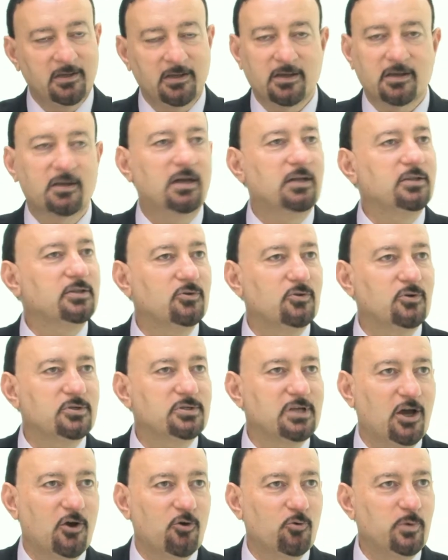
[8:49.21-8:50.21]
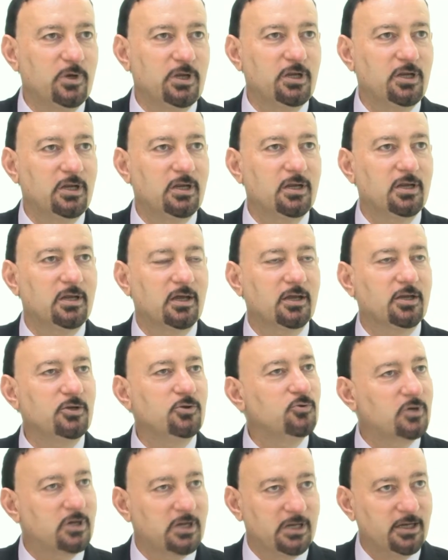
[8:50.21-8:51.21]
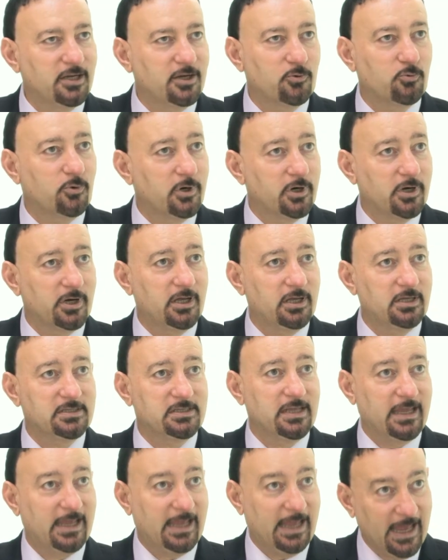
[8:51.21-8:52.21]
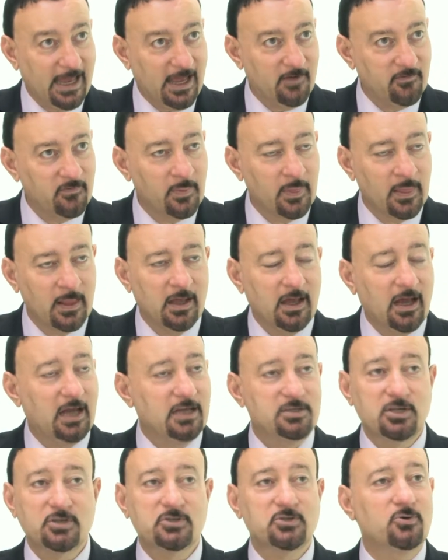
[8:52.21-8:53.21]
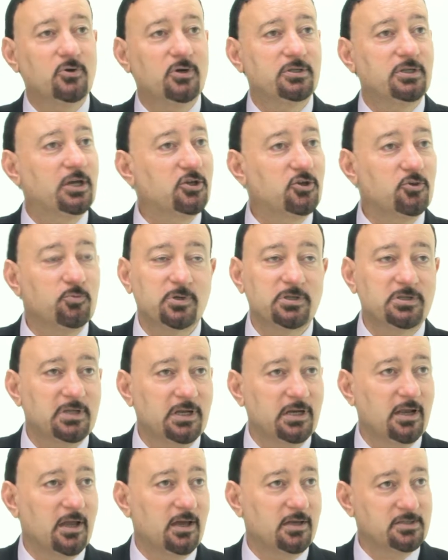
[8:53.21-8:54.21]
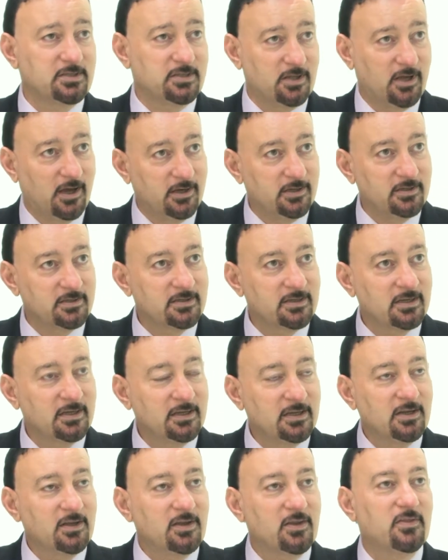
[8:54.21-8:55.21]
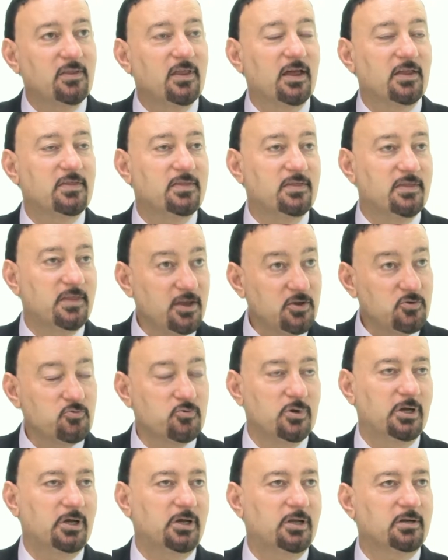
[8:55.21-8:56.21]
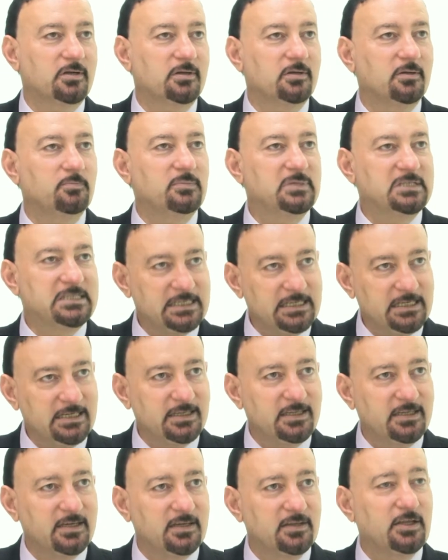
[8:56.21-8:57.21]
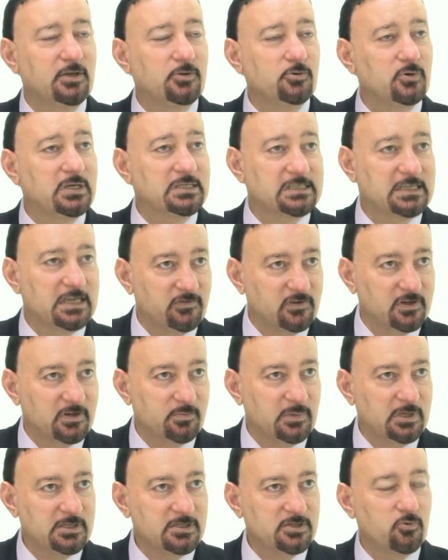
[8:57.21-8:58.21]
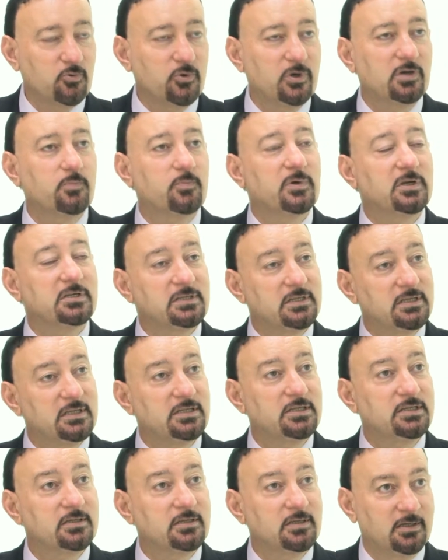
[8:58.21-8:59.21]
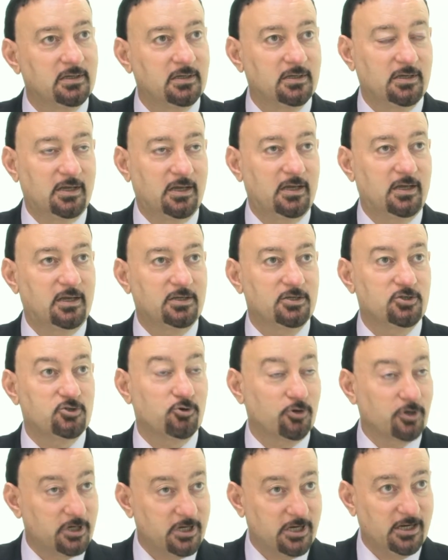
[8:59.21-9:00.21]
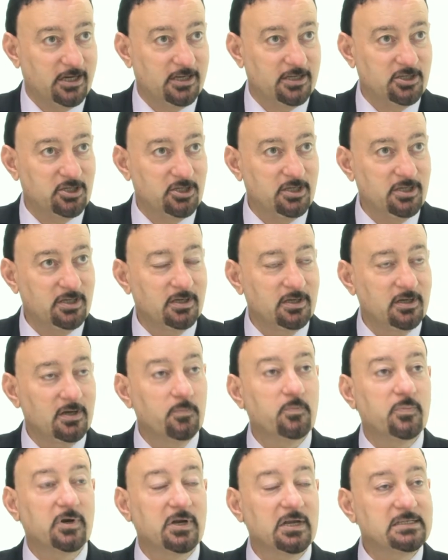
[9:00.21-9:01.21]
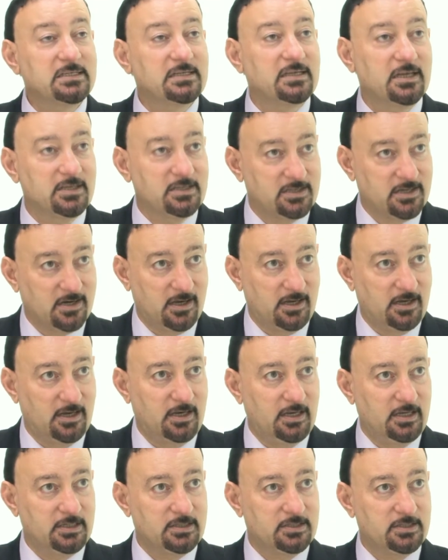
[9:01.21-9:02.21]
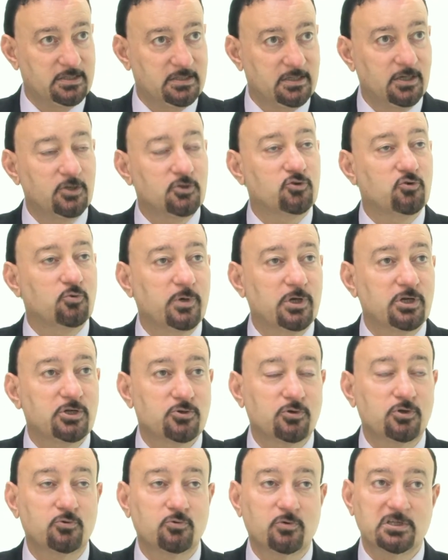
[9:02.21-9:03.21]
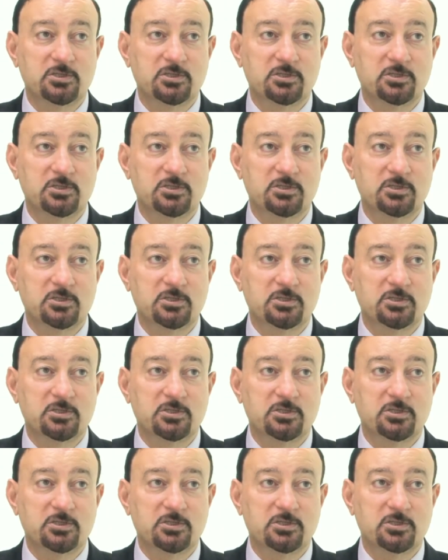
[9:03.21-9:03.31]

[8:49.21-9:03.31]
God knows how many nuclear warheads they have. I just saw a documentary last night that they were misleading the U.S. government when President John Kennedy pressed the Israelis to make sure it was